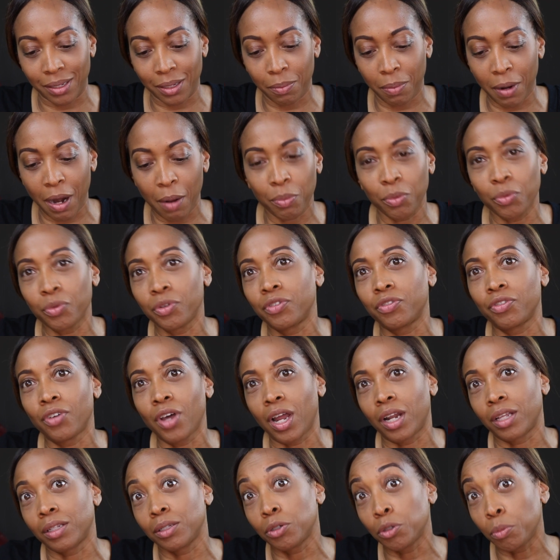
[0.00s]
I probably would have
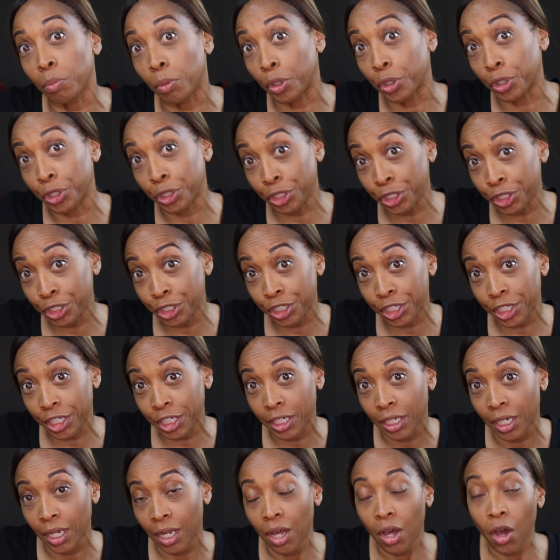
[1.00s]
gotten a little more
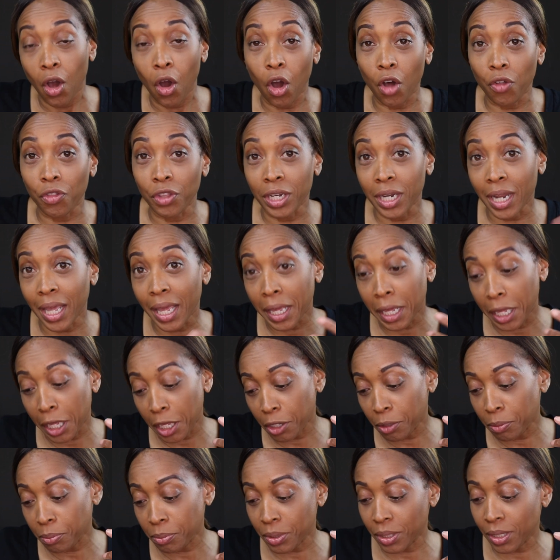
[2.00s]
hood on the
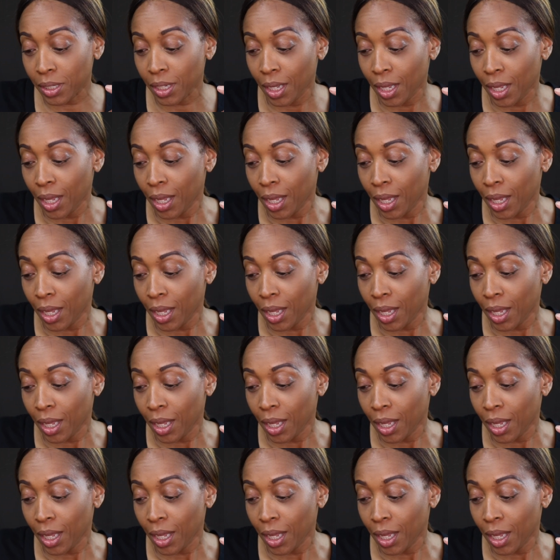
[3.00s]
names,